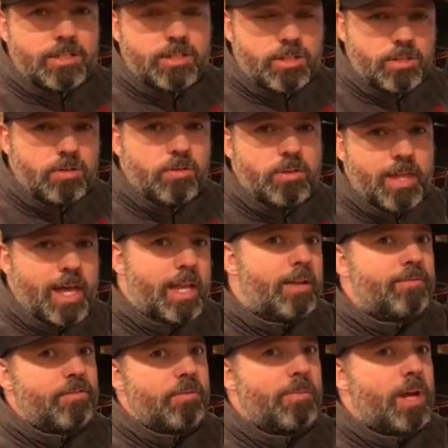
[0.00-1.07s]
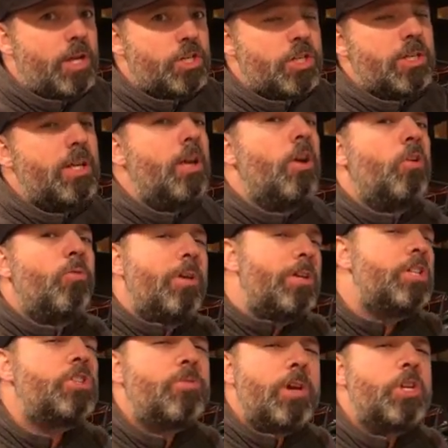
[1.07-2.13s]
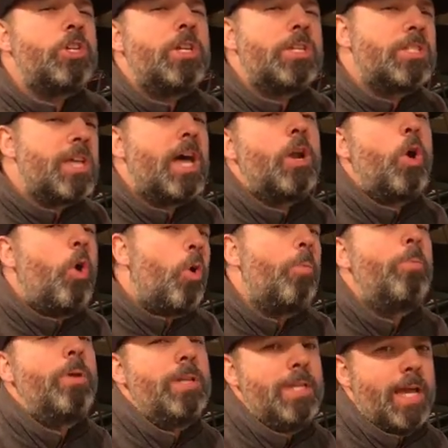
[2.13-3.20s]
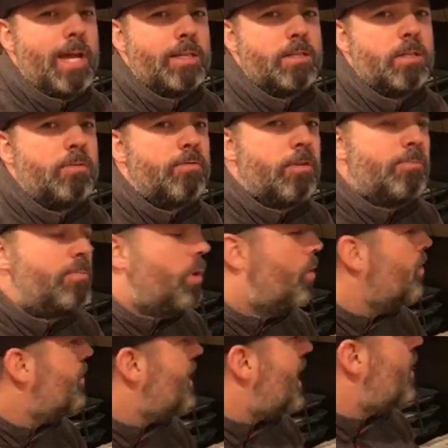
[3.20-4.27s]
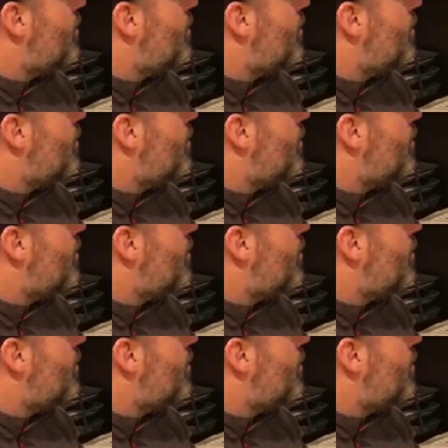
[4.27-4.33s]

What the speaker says: to that information. Registration is not open yet for both that